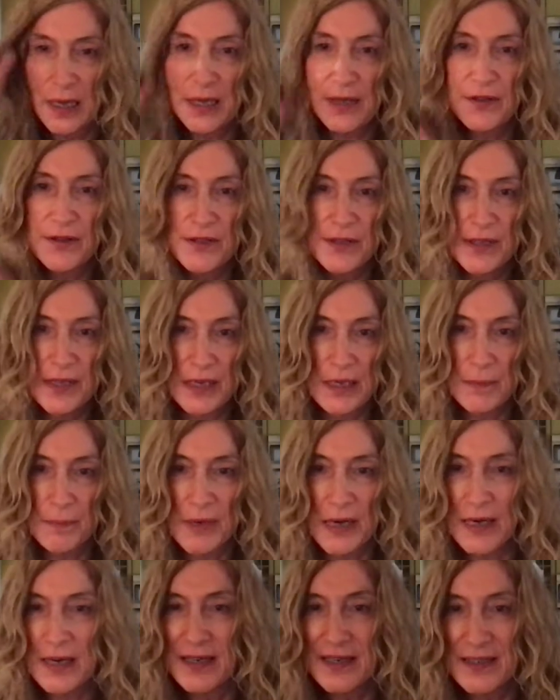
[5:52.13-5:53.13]
think
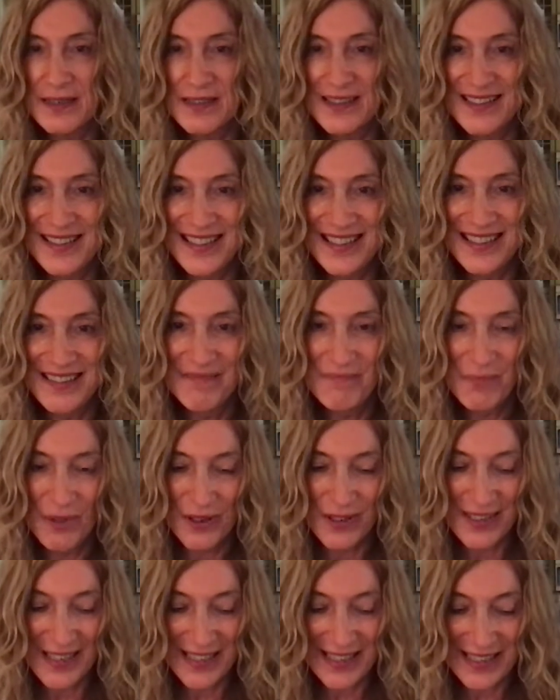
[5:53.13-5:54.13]
about it in more
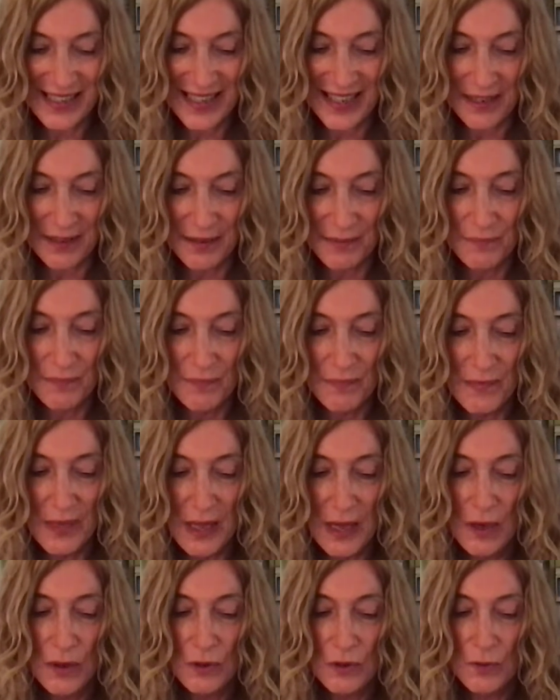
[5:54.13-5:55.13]
detail.
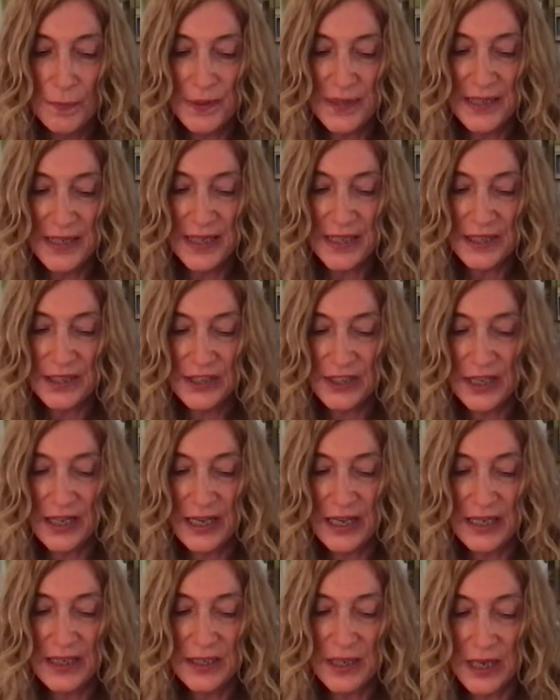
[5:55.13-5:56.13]

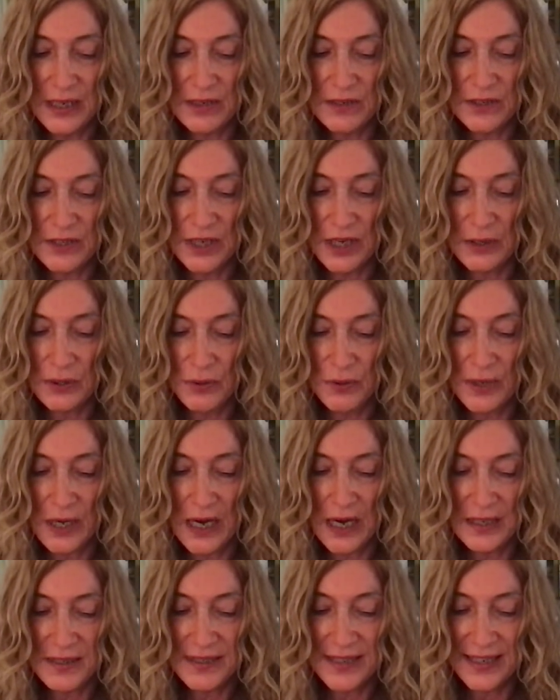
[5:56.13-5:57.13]
Upadeshe
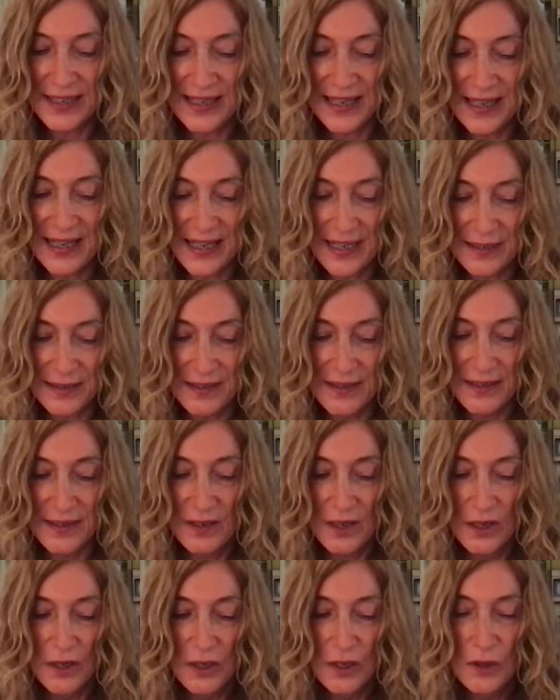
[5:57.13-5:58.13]
janunasika it,
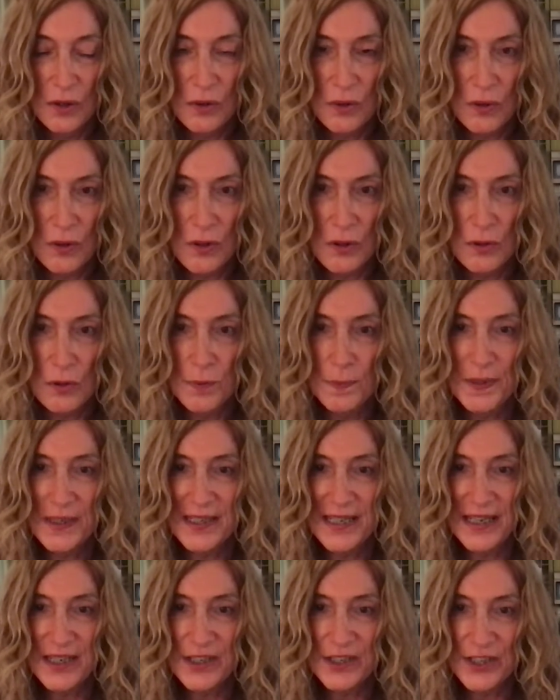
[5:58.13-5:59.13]
or
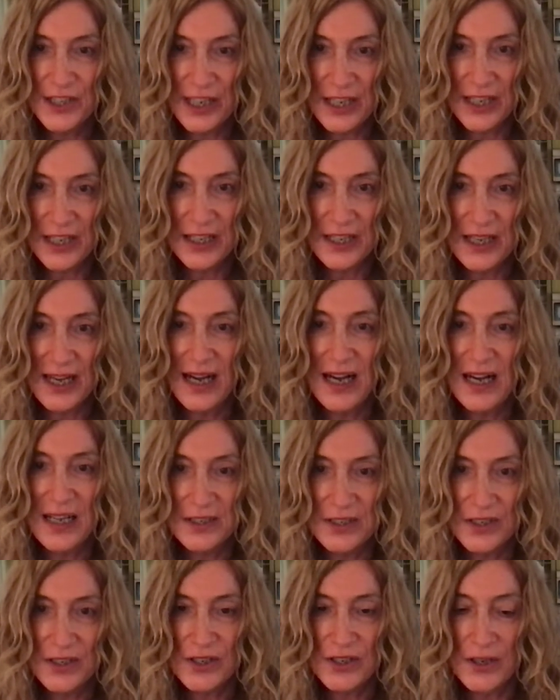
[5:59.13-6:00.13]
upadeshe
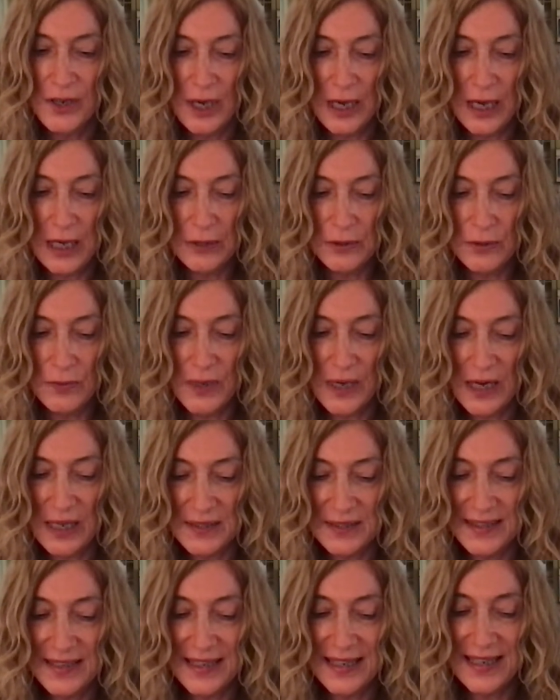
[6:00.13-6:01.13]
ach
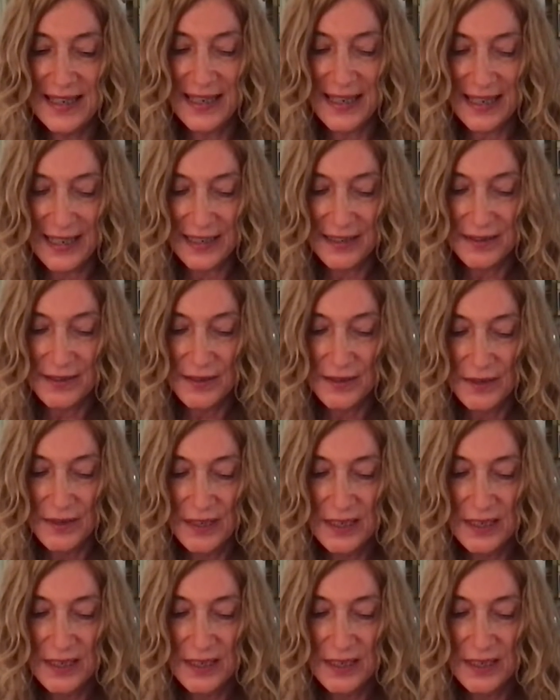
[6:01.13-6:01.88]
anunasika it.